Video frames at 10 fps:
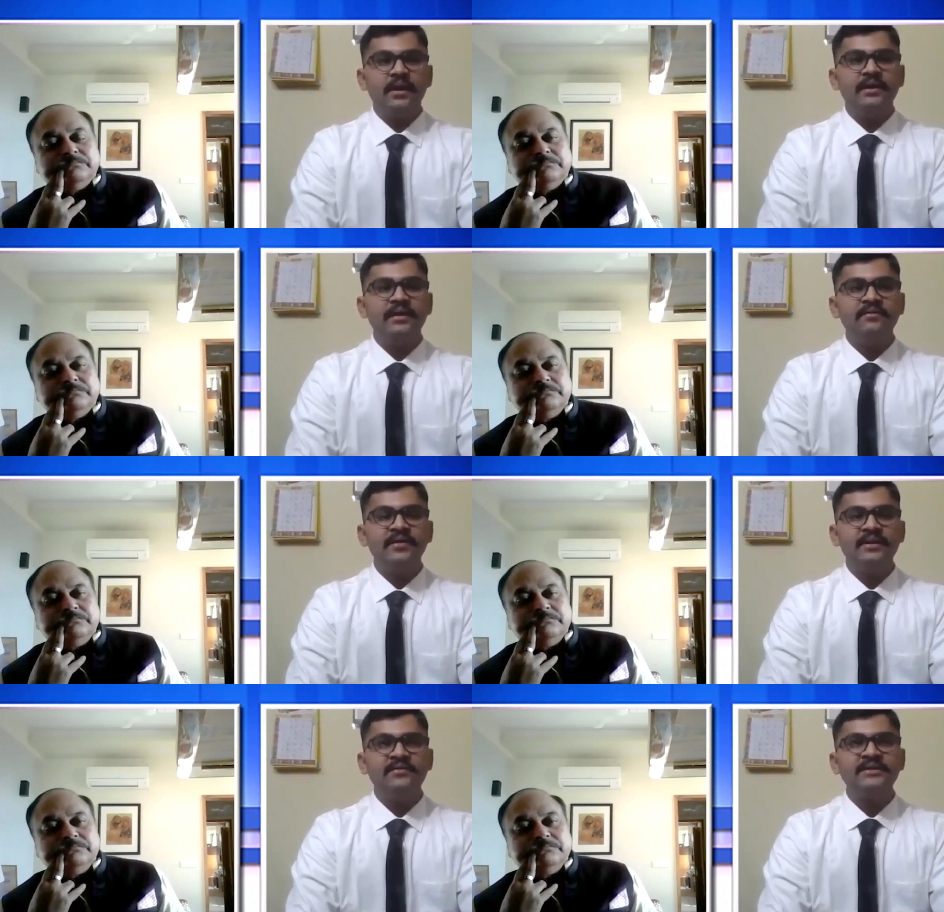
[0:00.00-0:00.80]
Speaker 1: In
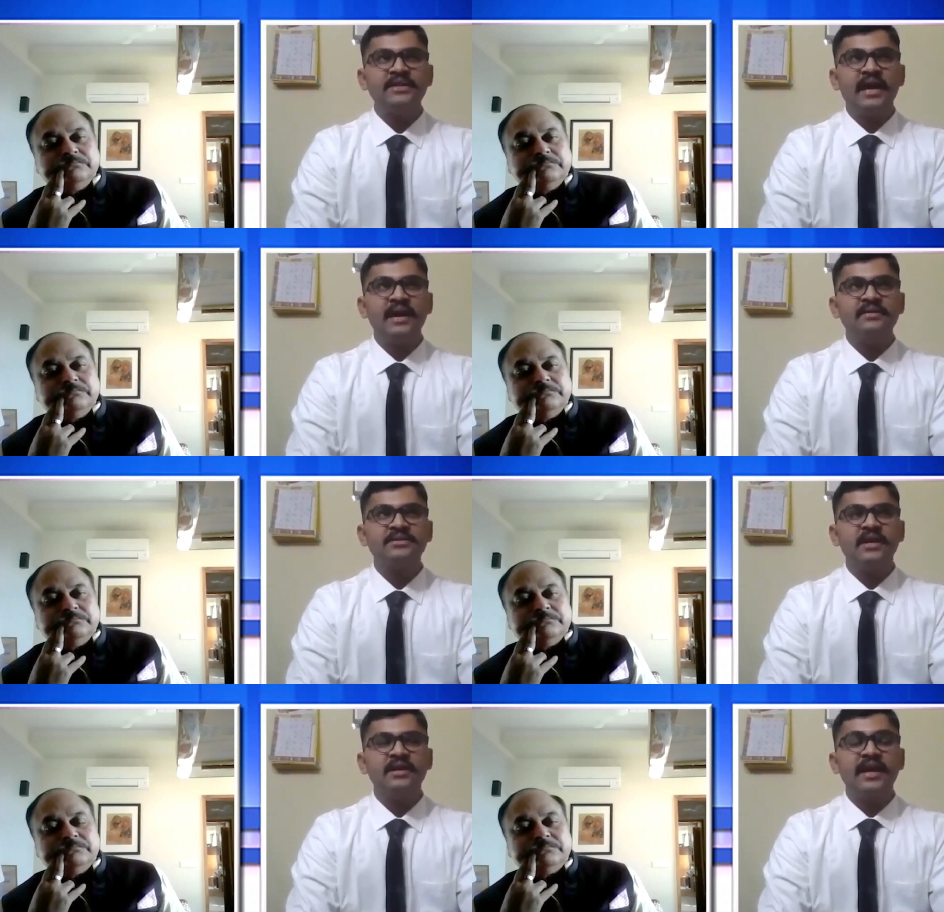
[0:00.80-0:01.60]
which I have
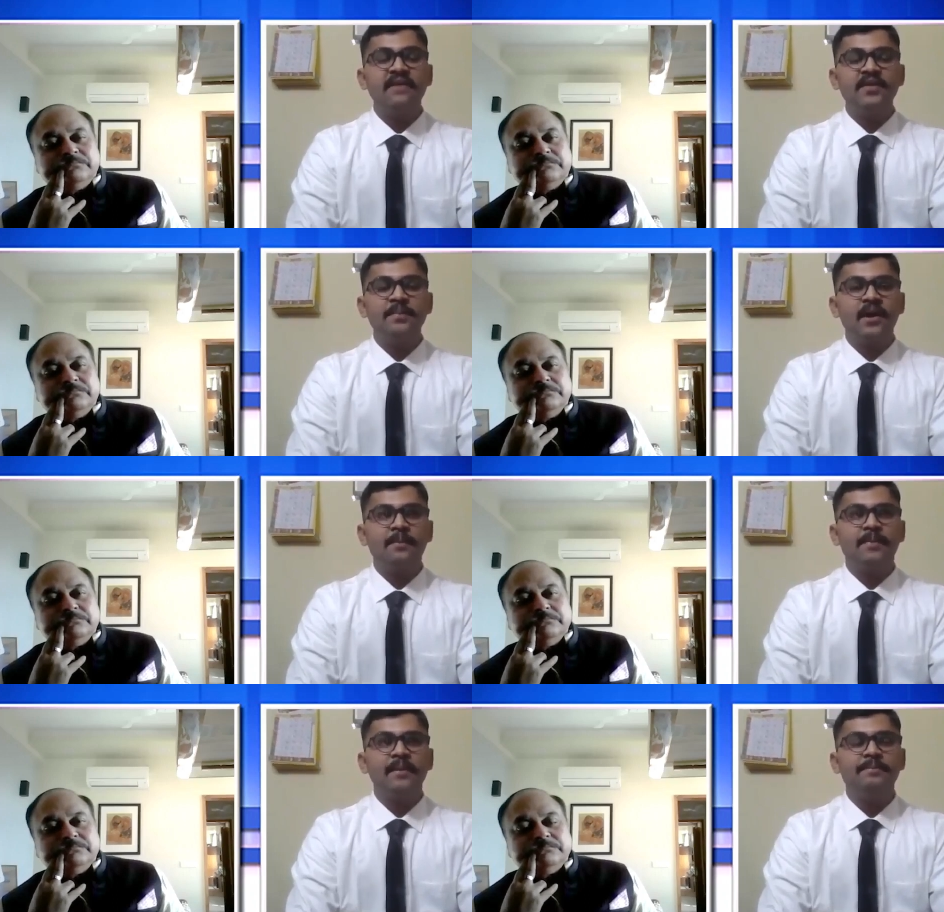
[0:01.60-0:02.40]
studied KB
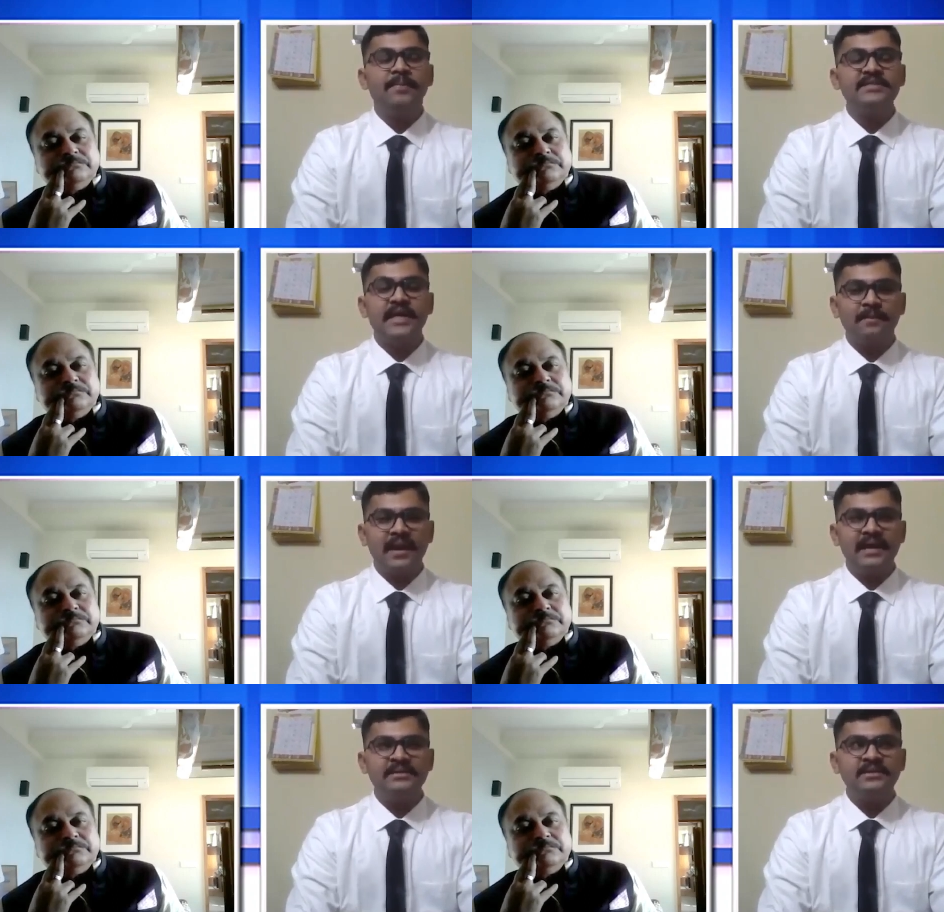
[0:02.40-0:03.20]
Punjab
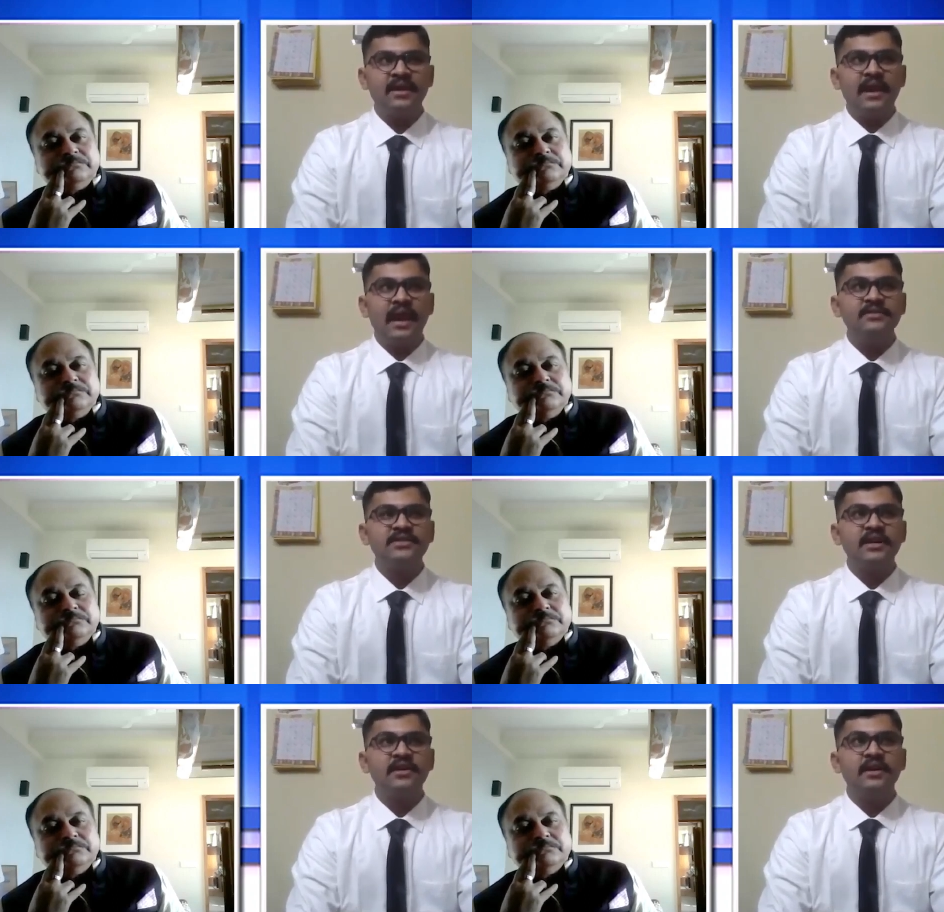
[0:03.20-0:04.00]
lines. I
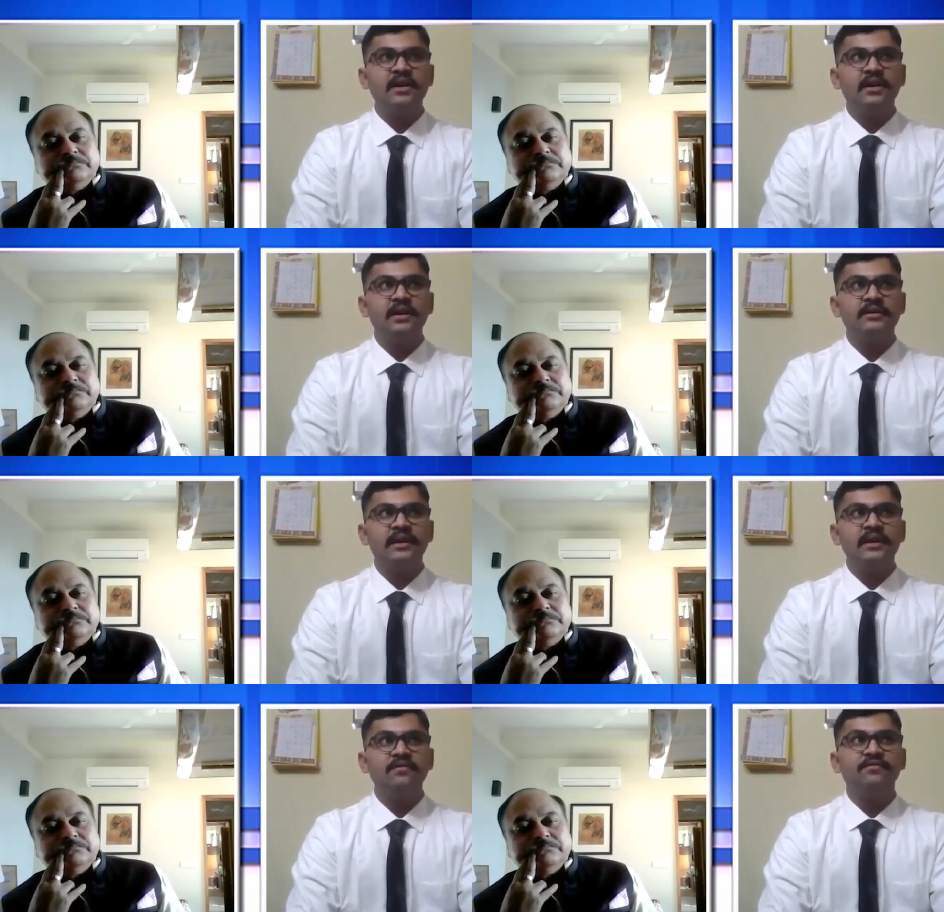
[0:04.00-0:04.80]
studied
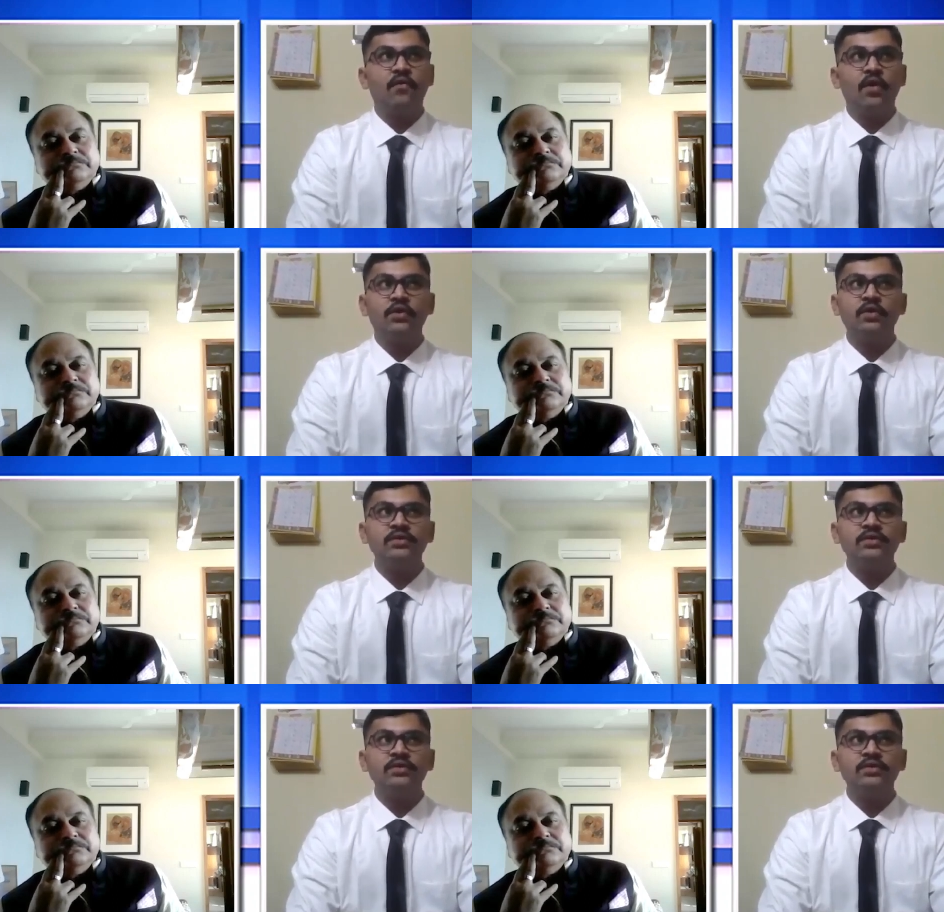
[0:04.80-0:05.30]
till 4